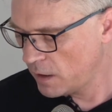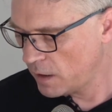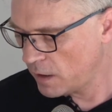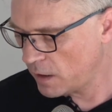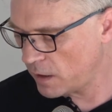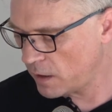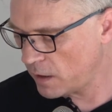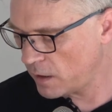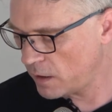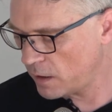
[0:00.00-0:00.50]

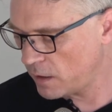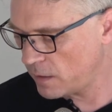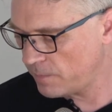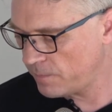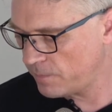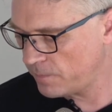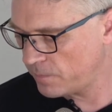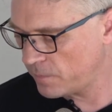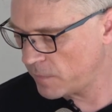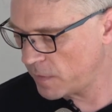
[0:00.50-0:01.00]

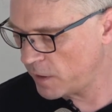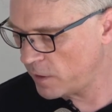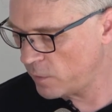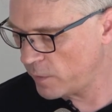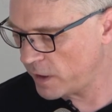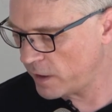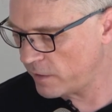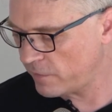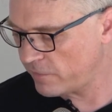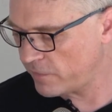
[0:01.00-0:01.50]
Here
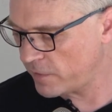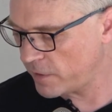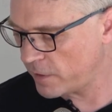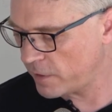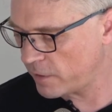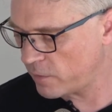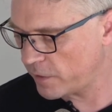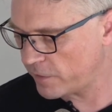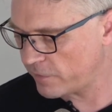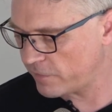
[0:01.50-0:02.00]
we have
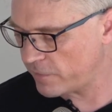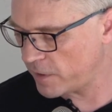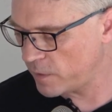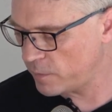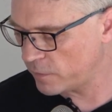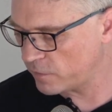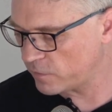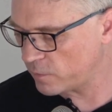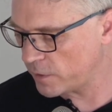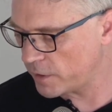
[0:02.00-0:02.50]
quite a
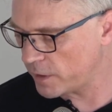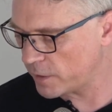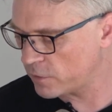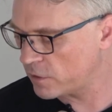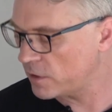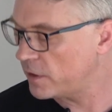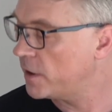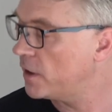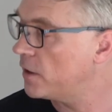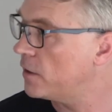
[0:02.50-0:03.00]
famous one,
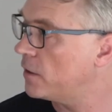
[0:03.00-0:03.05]
actually.